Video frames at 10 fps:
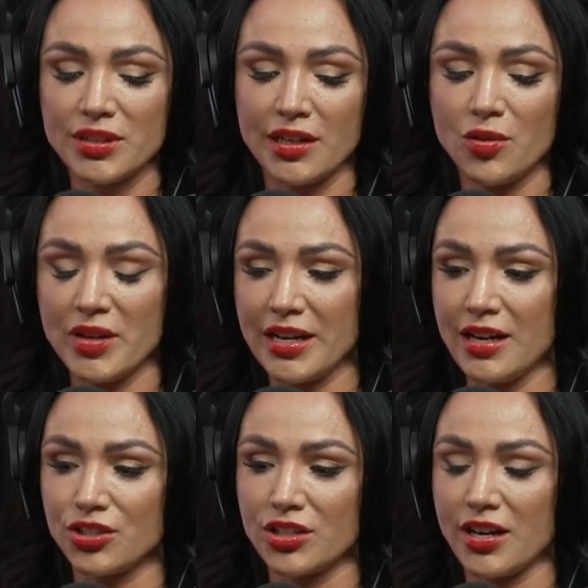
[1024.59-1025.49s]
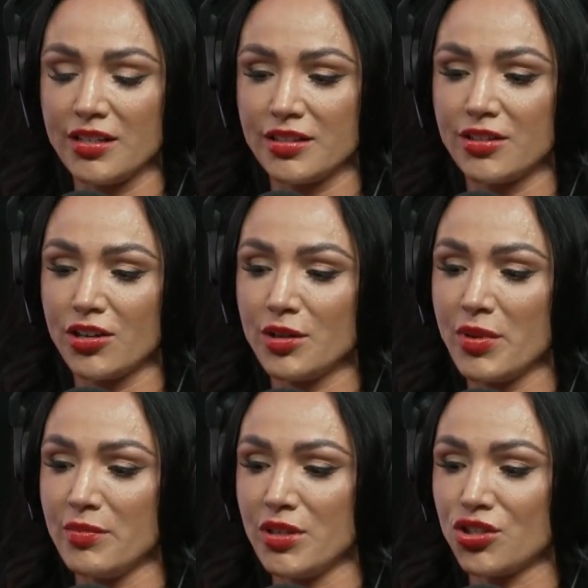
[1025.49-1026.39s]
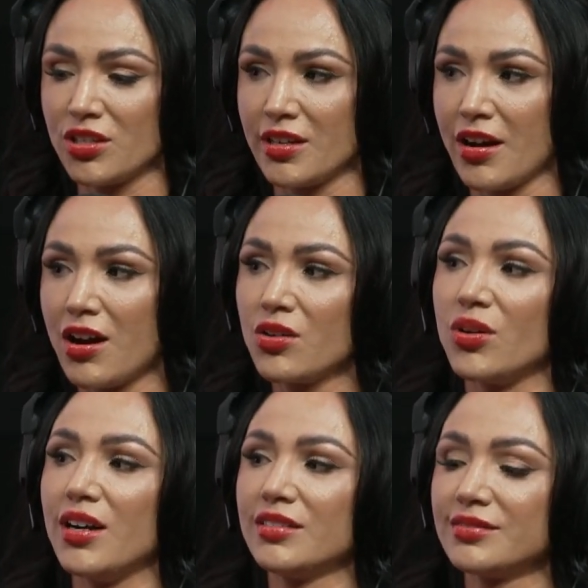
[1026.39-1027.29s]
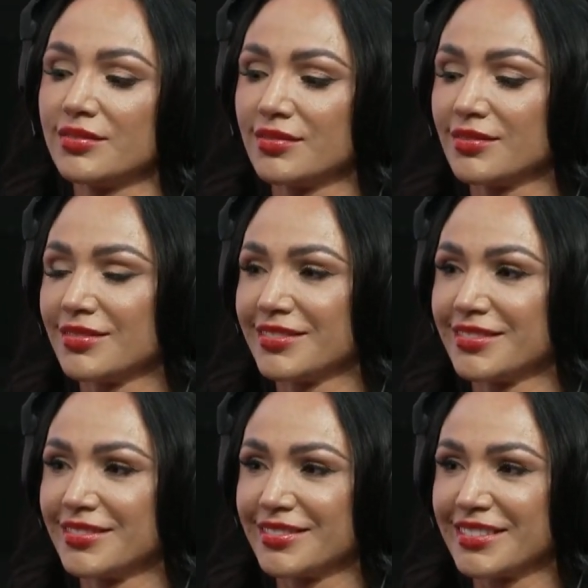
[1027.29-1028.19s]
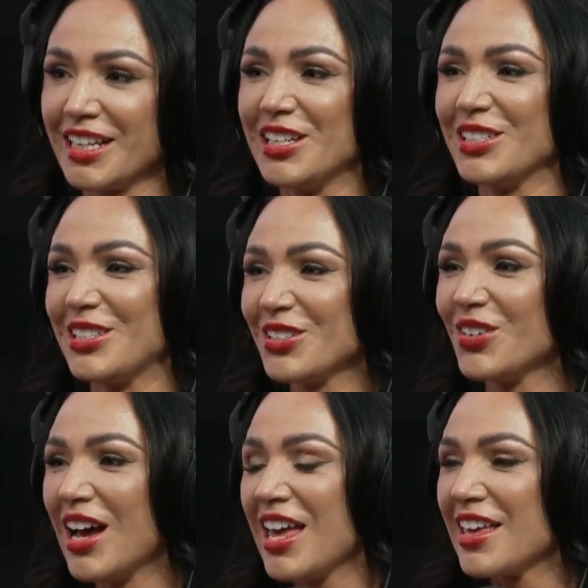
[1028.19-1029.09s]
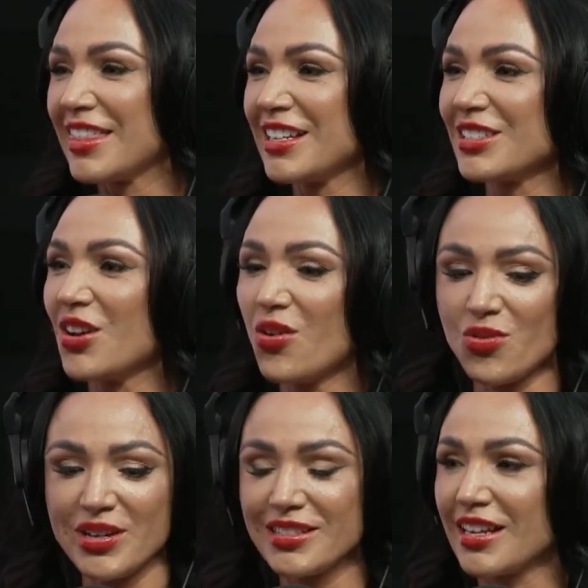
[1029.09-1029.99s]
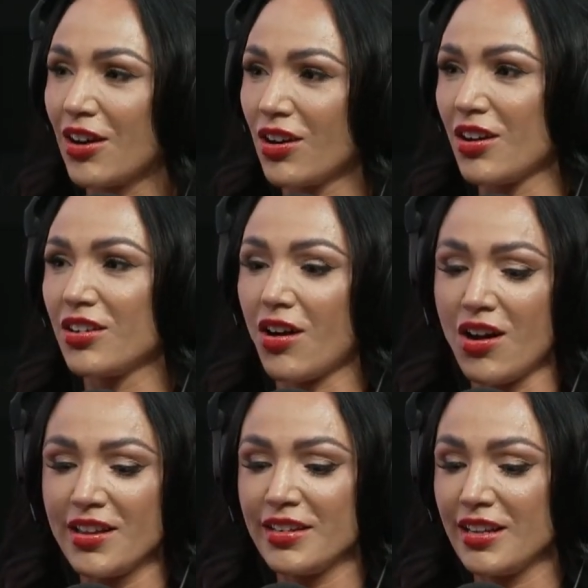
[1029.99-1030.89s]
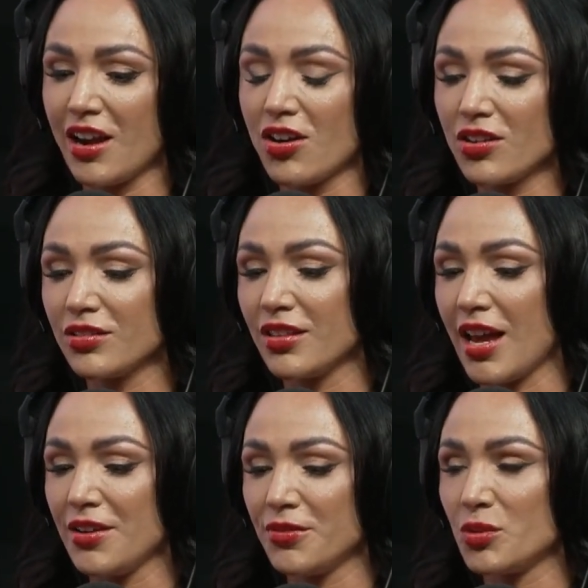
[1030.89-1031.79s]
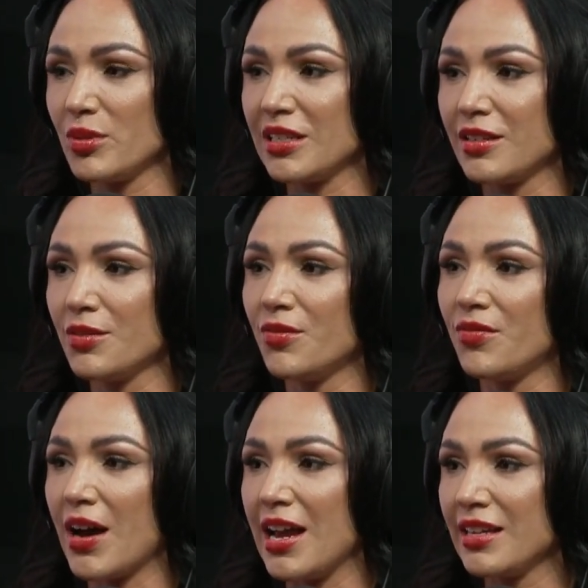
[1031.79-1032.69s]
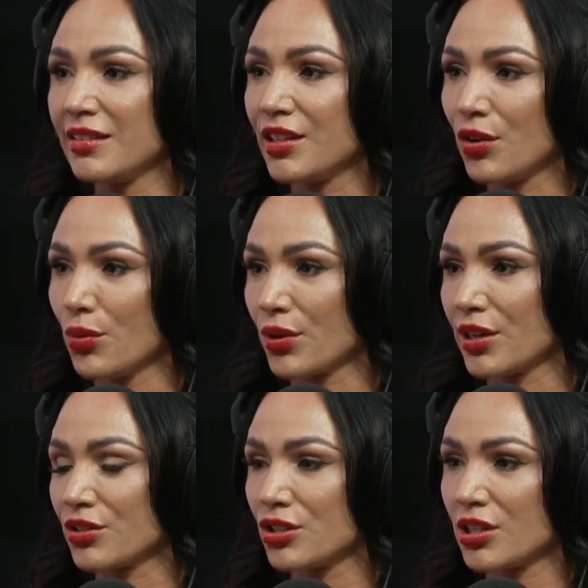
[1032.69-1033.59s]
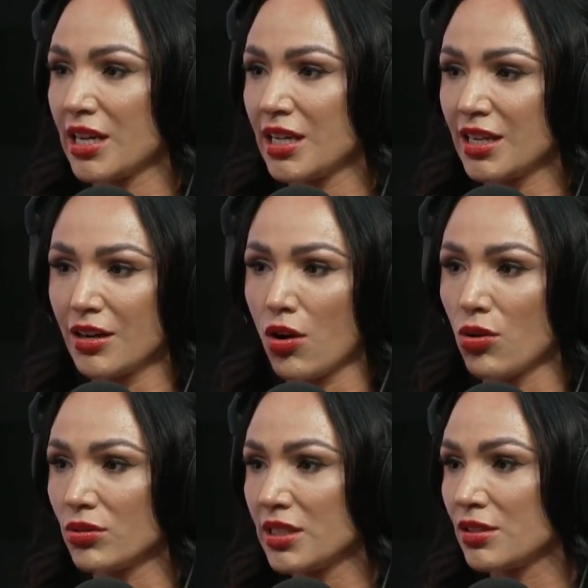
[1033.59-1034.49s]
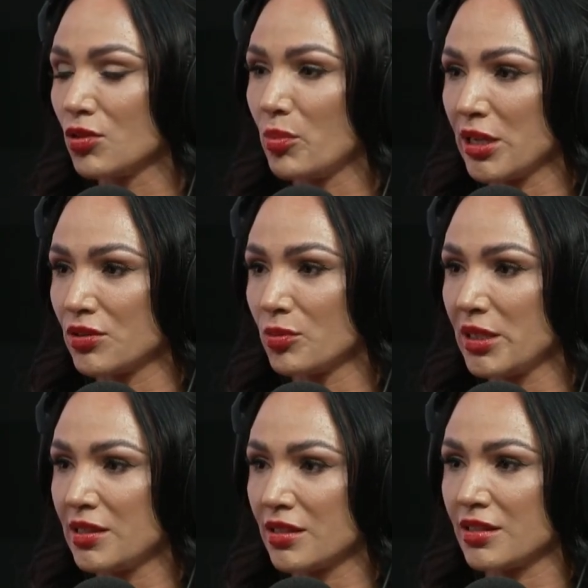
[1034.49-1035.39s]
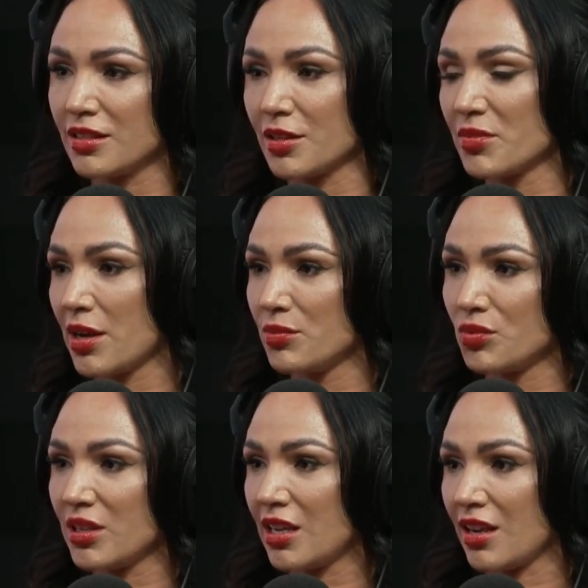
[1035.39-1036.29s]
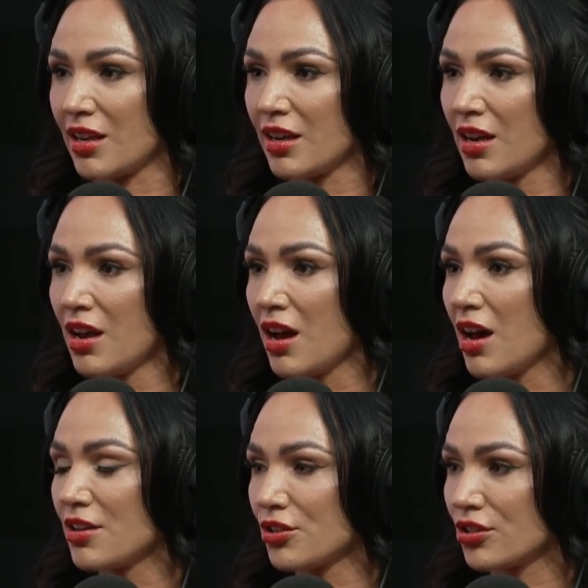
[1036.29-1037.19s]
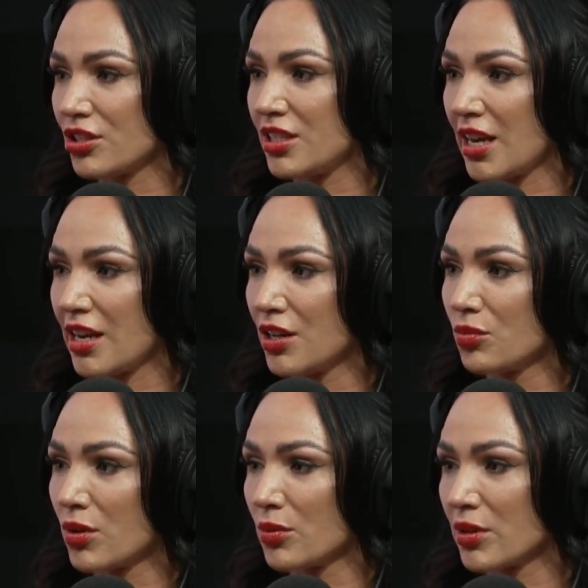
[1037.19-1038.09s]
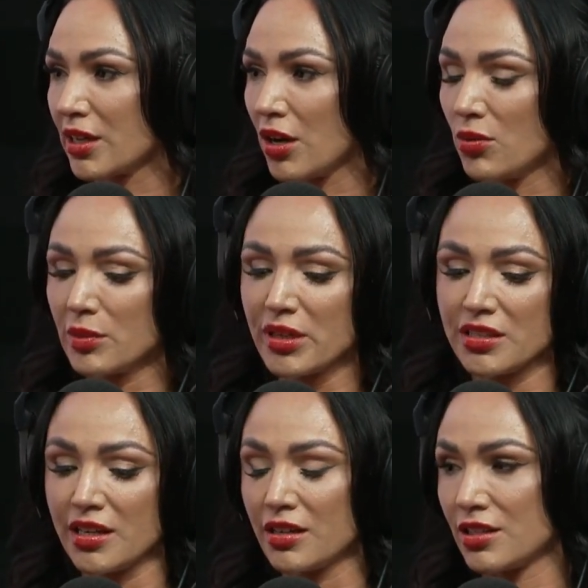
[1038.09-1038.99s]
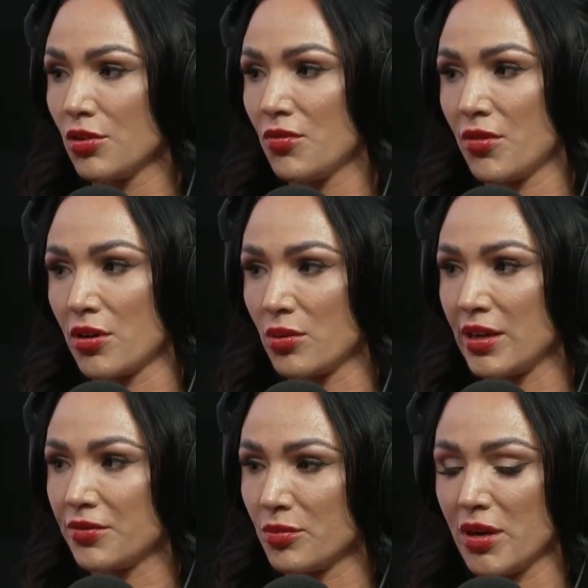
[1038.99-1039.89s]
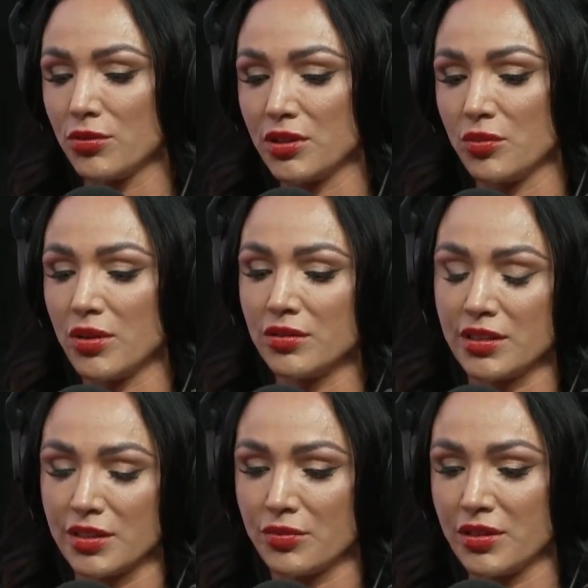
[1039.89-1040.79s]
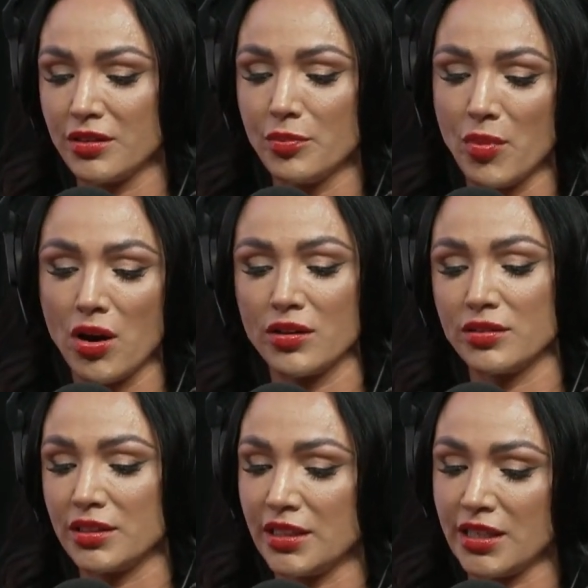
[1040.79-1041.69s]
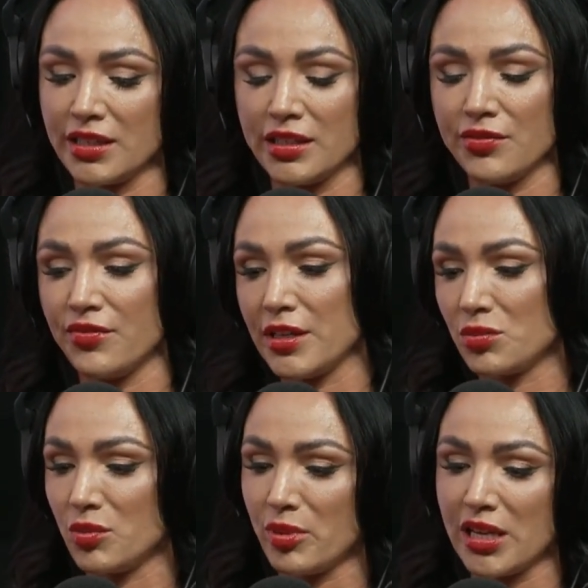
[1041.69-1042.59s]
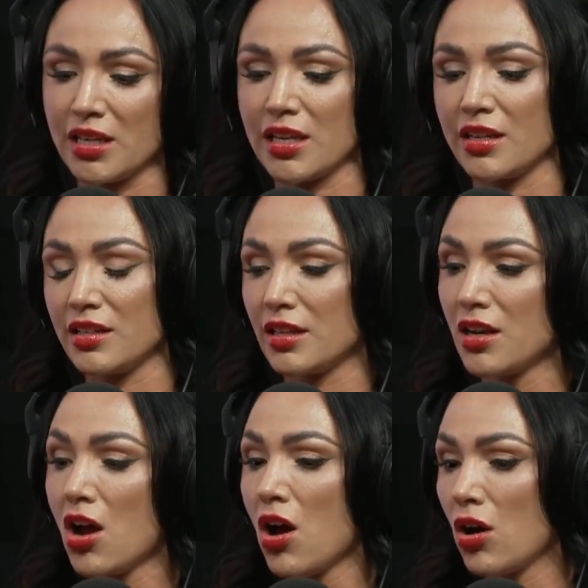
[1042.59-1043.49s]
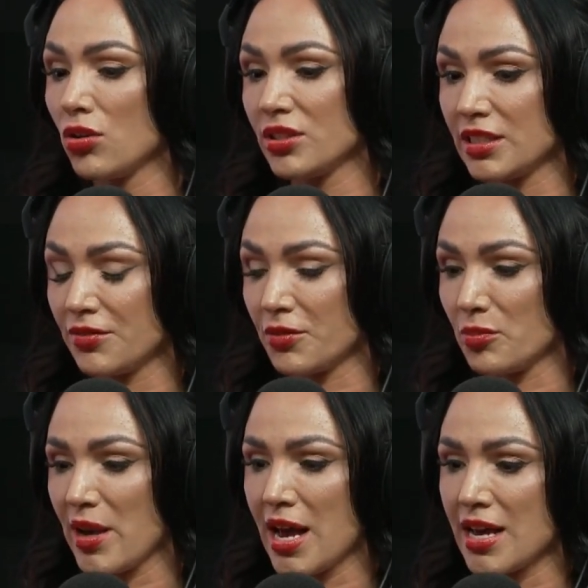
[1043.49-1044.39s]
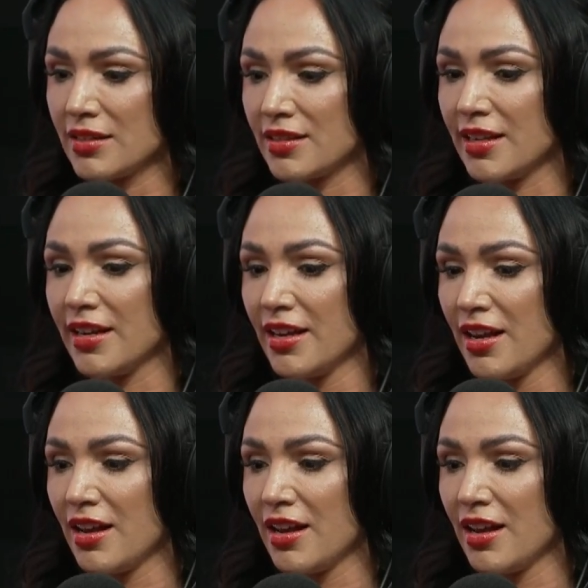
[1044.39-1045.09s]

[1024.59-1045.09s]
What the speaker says: like, oh my gosh, I started my mission at Agua. So things always, like our life is being divinely orchestrated, all these little puzzle pieces, and sometimes we can't understand where we're going, because I got so far away from health and wellness. I went into modeling, I did investment banking, I did all these different paths that